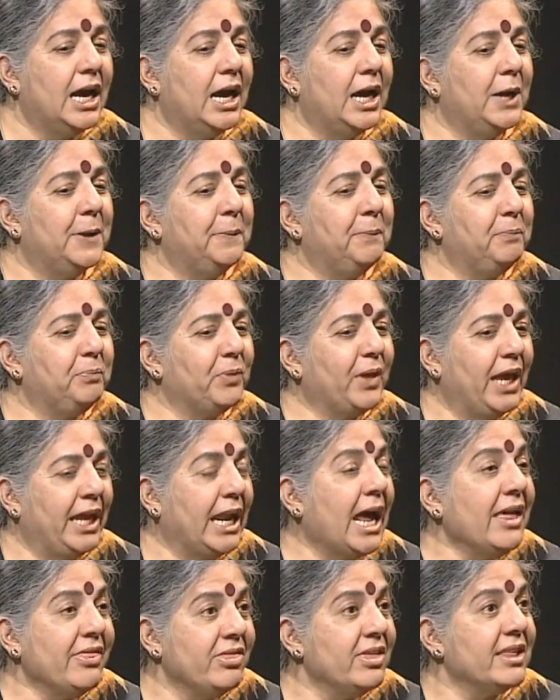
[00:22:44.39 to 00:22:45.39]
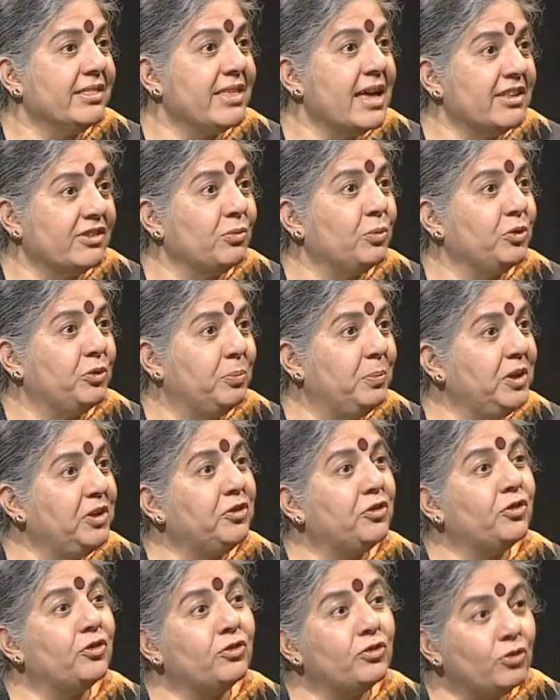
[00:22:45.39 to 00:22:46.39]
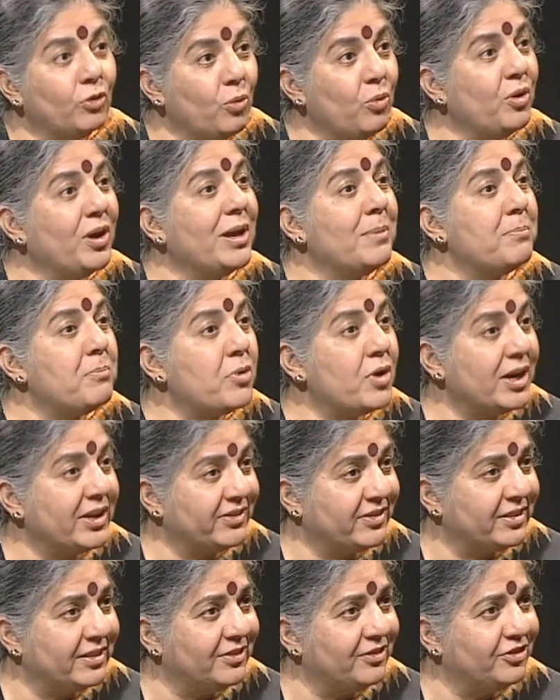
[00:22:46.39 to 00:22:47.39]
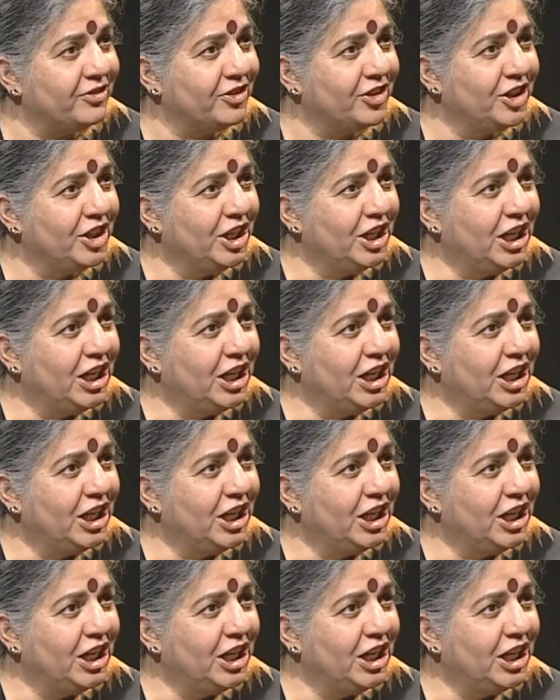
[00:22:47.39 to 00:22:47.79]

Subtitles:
And I think that's what's been so impressive.